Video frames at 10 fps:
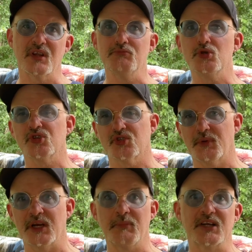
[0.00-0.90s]
Music's
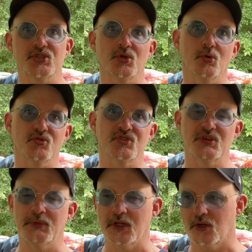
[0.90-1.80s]
been in my soul since
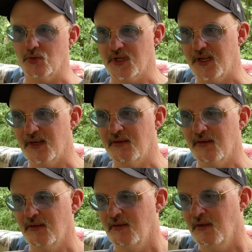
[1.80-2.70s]
I've been a little kid.
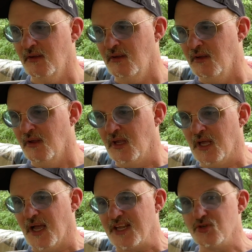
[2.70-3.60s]

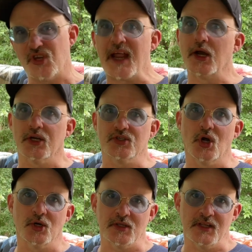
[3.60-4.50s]
I used to air
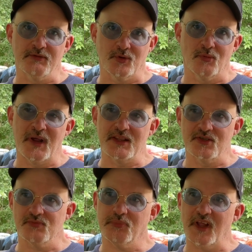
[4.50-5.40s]
guitar in the living room. I had
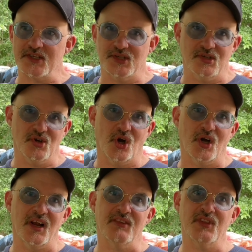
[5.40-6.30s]
this plastic guitar,
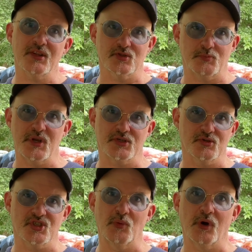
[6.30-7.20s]
and I think there's a picture
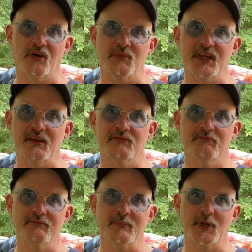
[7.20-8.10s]
somewhere of me,
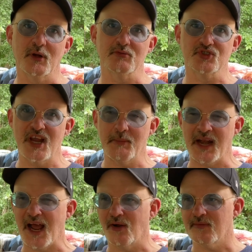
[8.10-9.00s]
jamming
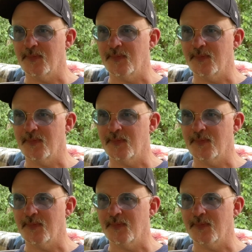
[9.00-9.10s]
out.